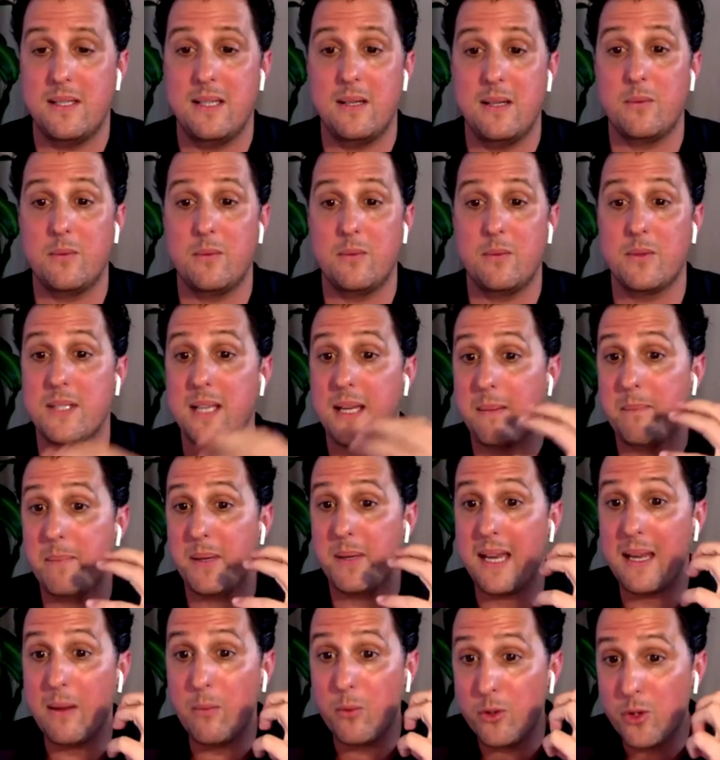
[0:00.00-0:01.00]
And it was like,
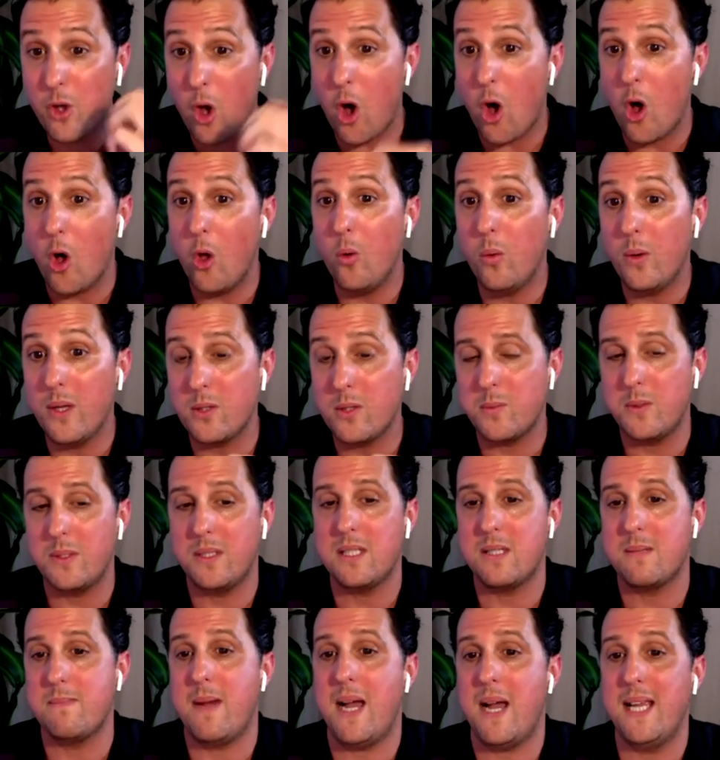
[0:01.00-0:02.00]
but it was always with
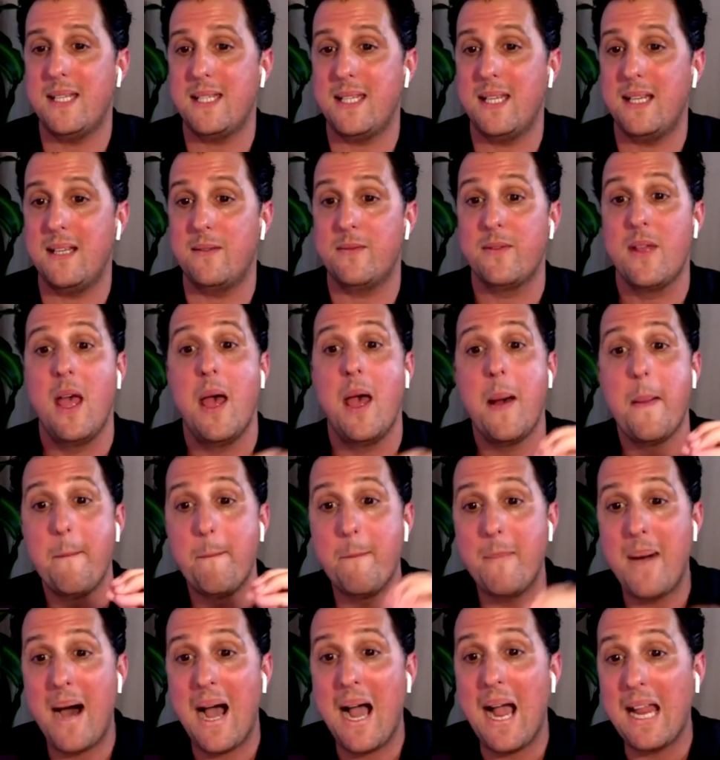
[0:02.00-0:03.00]
this mindset of,
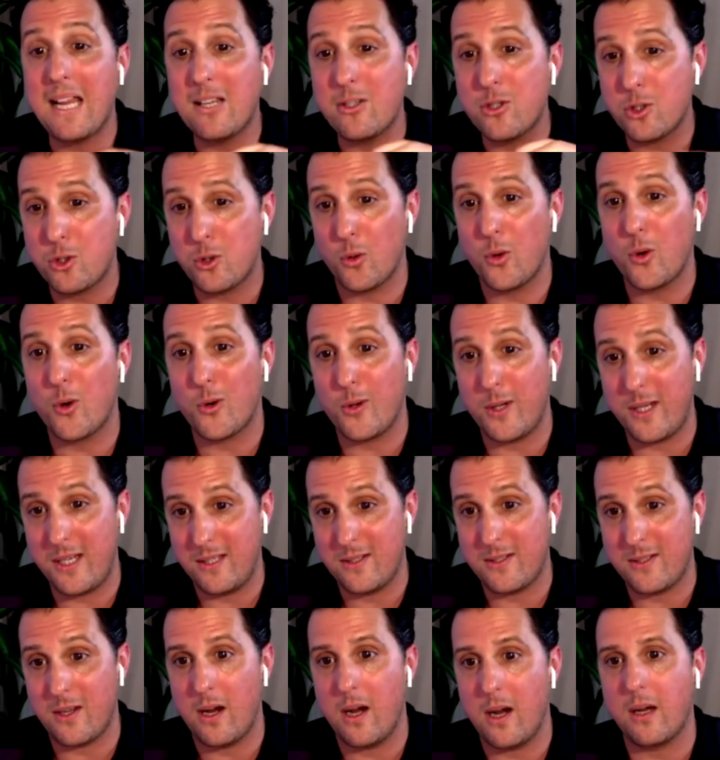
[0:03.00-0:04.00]
my
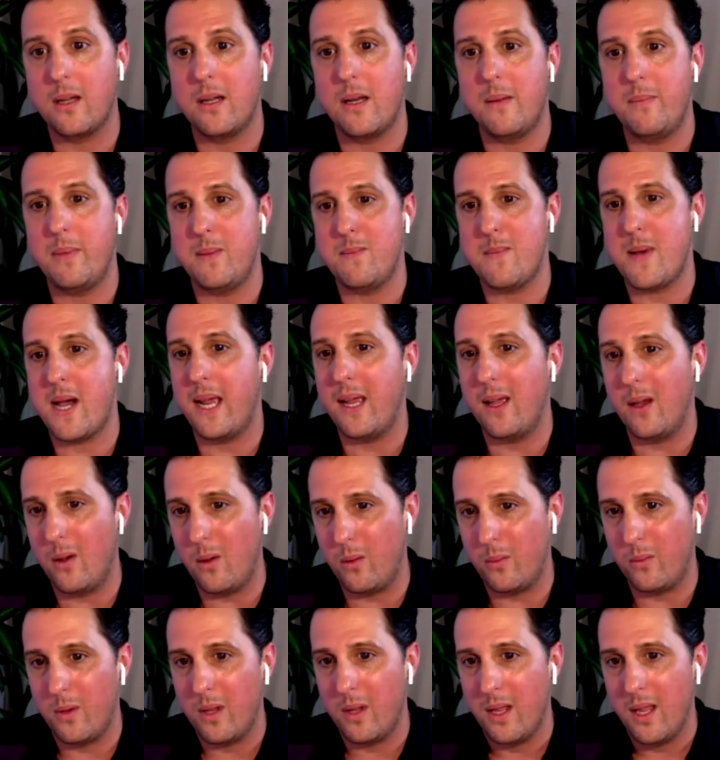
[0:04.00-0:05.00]
stories are going to be my
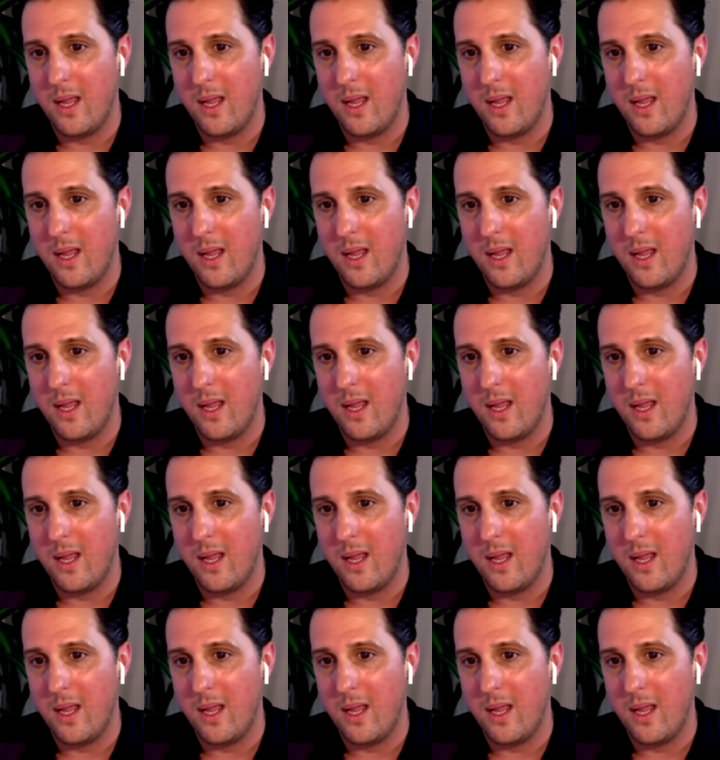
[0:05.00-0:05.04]
own.